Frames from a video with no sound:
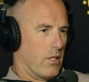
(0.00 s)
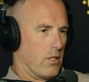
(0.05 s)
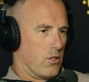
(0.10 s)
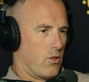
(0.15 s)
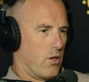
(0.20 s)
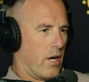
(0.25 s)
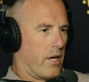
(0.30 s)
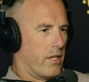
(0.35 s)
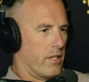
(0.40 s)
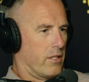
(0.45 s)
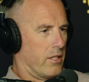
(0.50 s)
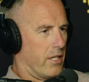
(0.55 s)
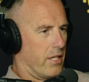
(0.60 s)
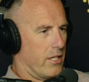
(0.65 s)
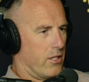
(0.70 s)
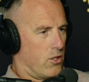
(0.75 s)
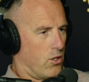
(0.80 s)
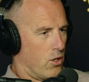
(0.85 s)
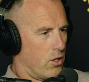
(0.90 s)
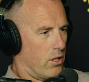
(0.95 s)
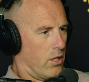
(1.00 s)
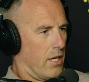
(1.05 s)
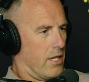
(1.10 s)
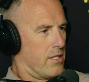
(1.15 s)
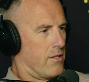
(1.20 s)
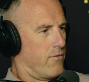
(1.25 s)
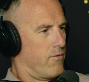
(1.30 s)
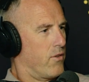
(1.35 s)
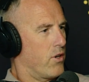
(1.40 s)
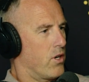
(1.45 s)
try to
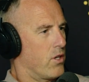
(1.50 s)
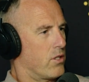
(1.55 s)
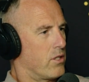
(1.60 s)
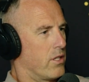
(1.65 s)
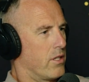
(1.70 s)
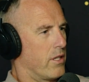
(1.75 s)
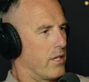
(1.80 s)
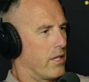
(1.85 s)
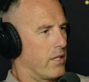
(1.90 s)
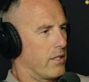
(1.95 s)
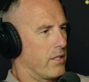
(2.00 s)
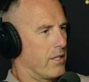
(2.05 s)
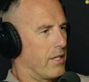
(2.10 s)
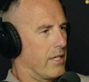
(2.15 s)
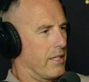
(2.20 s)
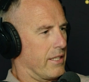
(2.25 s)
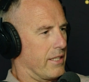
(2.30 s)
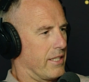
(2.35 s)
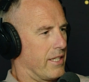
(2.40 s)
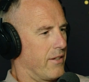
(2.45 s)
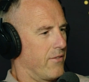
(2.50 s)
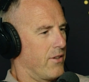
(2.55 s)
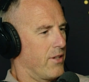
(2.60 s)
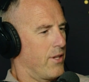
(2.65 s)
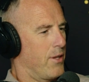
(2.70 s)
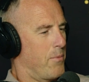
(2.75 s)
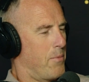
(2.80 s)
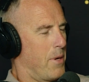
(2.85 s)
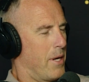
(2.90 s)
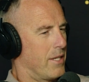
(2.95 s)
internalize it first and give you
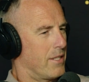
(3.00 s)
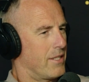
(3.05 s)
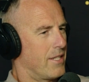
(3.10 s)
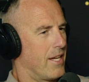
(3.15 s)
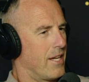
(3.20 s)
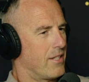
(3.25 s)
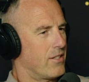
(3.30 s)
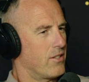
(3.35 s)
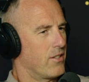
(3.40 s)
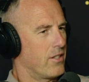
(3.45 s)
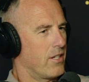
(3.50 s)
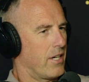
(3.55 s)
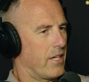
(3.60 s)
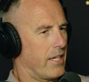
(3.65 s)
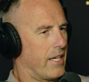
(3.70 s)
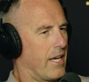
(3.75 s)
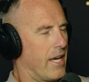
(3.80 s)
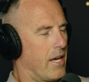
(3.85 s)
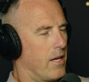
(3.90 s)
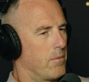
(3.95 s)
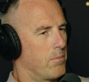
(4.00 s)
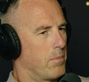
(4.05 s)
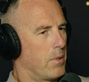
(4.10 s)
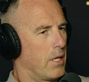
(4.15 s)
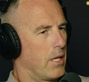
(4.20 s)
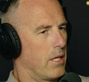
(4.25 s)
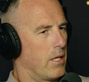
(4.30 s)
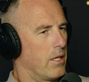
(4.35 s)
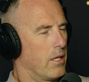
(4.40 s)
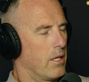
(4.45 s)
the best answer that I can.
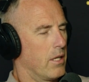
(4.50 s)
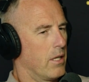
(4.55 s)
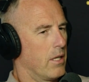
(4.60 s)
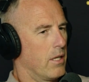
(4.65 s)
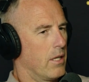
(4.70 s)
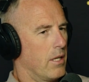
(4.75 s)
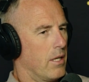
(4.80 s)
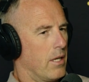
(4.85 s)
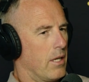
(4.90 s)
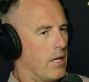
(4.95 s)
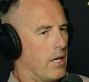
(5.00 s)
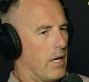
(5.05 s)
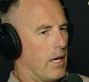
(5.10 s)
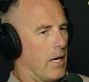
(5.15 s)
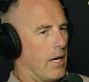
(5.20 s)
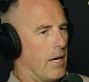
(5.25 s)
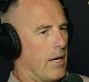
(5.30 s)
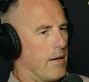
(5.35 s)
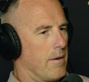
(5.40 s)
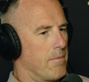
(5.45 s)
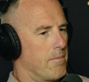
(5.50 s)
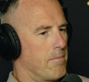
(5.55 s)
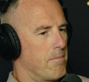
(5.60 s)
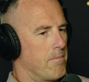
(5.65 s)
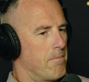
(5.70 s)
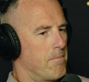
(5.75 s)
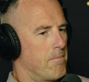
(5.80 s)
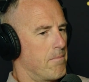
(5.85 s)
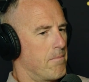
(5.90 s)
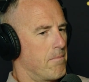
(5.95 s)
But
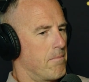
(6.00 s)
and